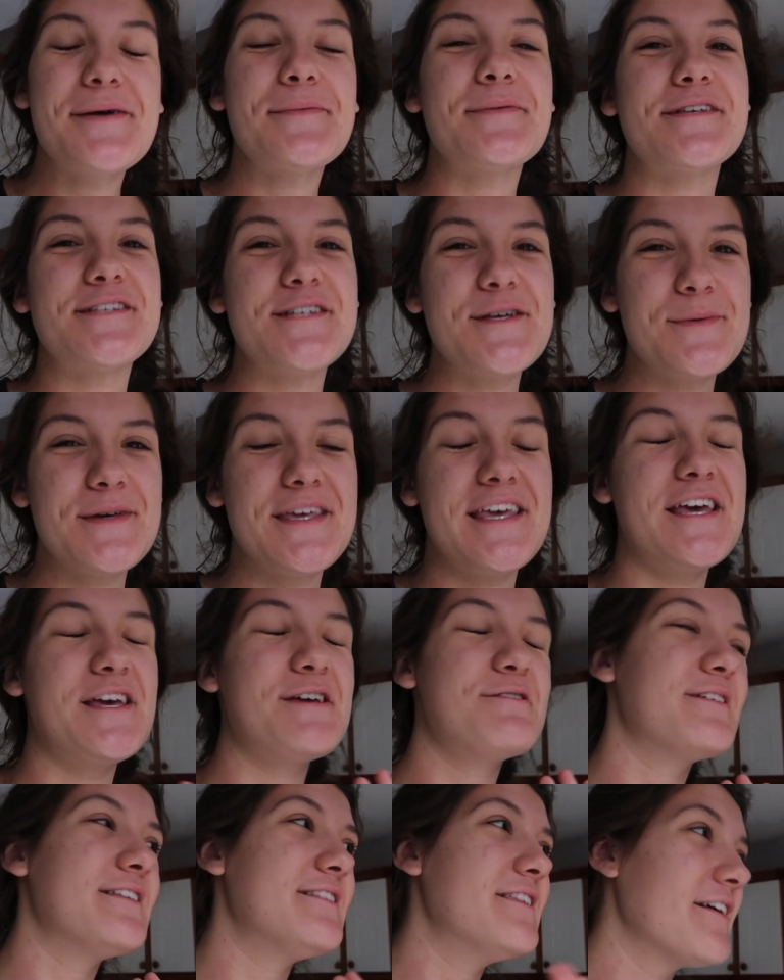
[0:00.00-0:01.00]
But super
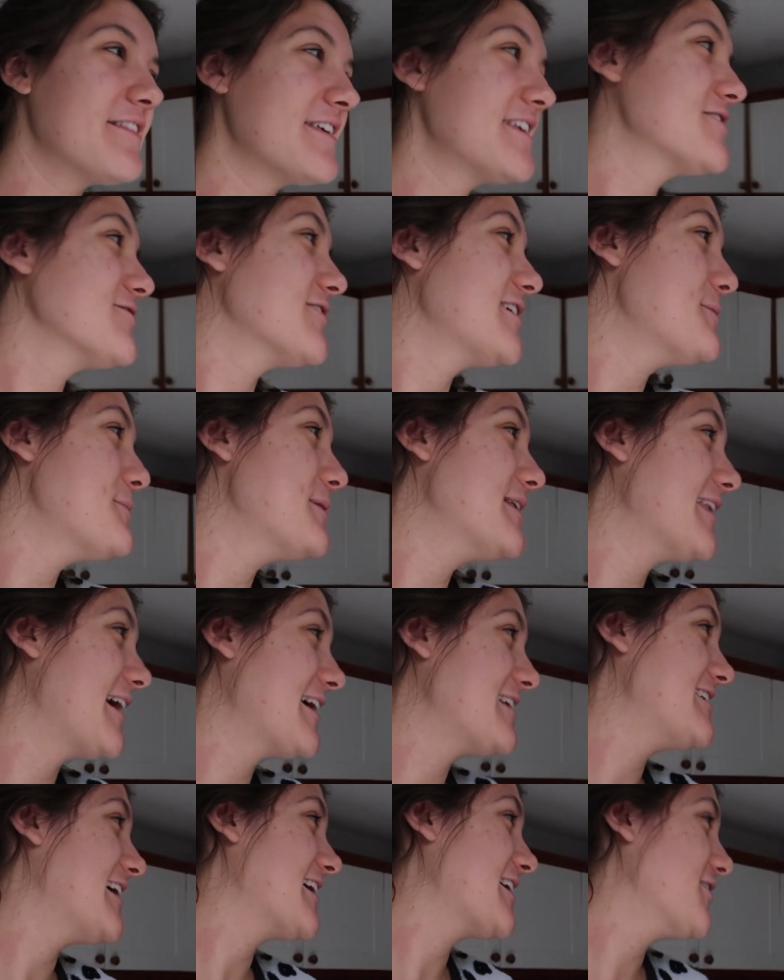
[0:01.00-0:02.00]
cute, nothing's really been
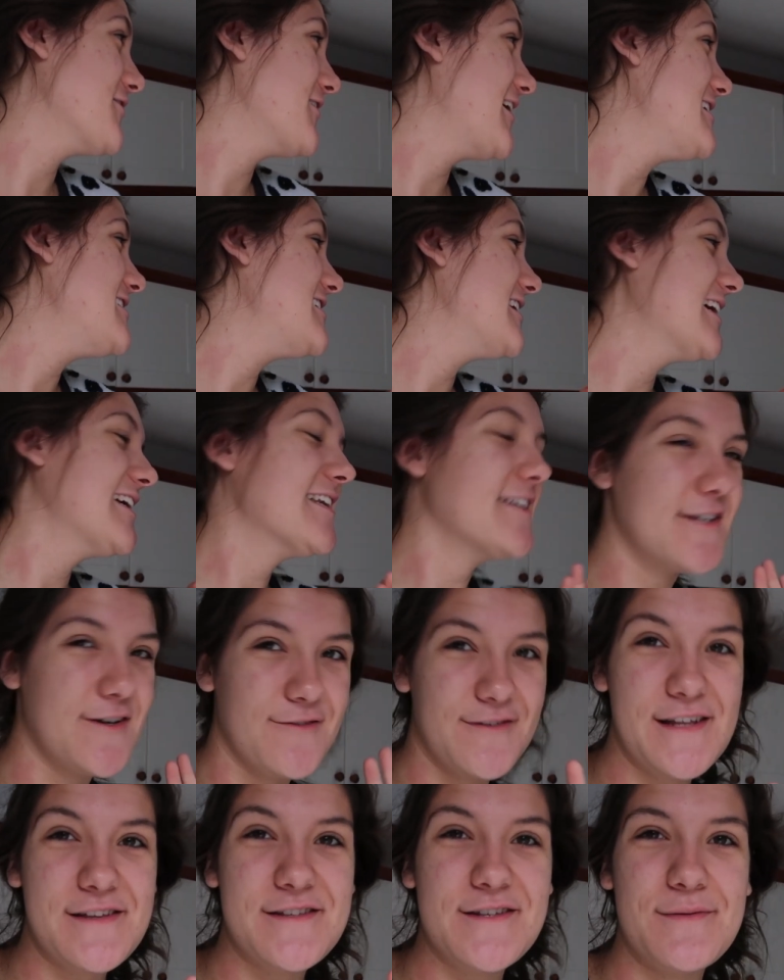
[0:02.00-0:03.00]
like decorated,
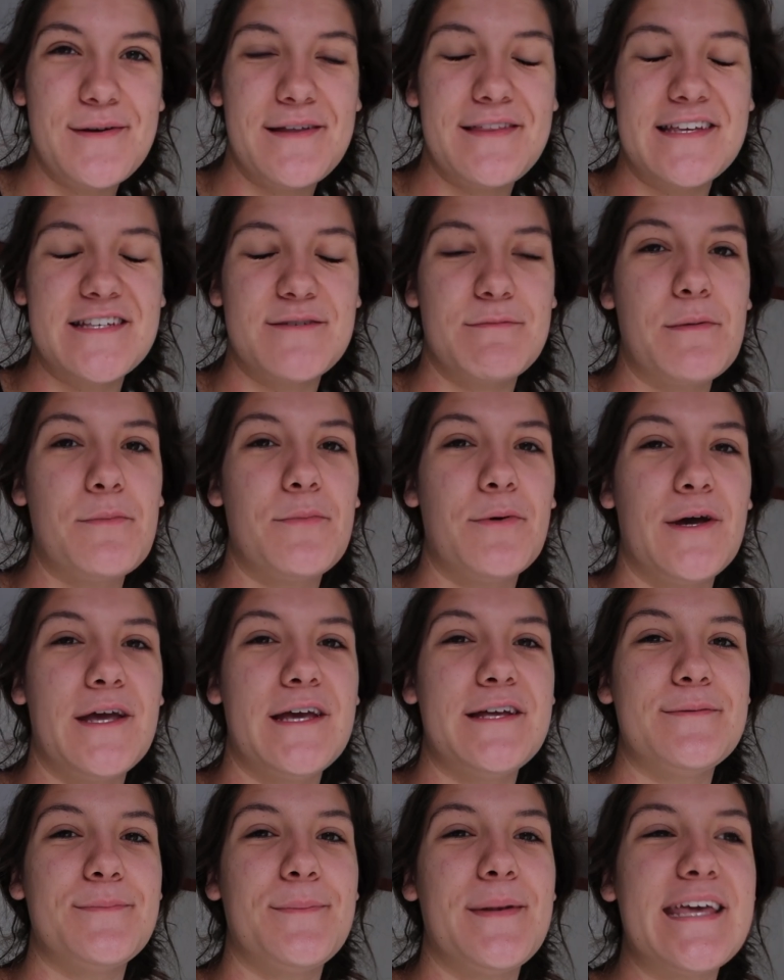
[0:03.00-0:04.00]
not really too many things have been put
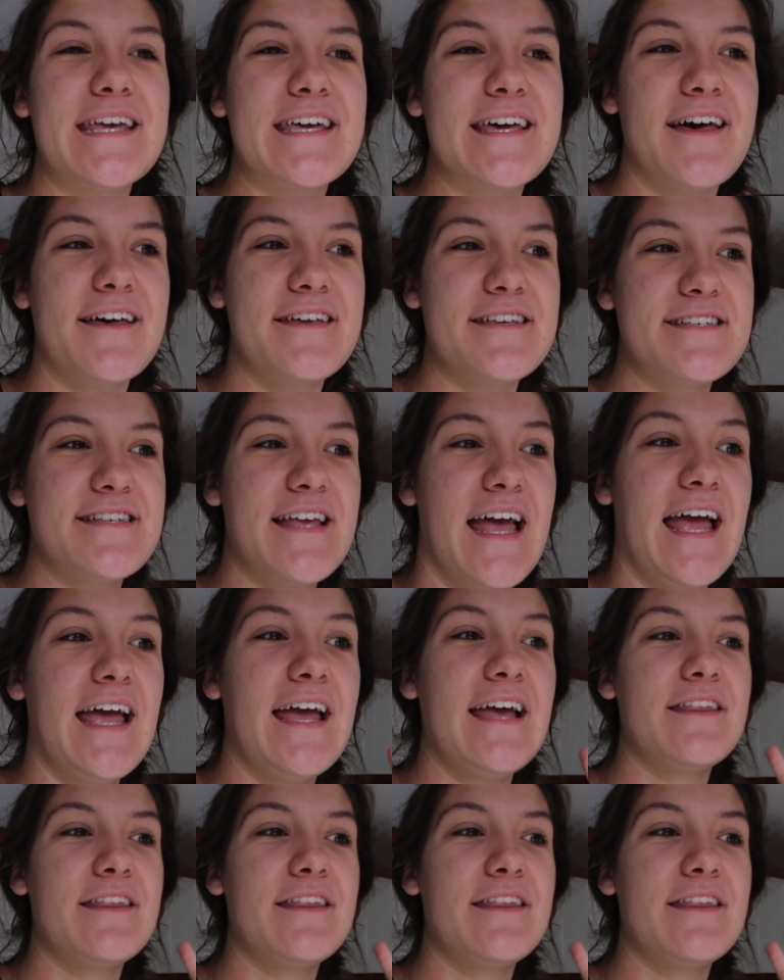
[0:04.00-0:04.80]
in because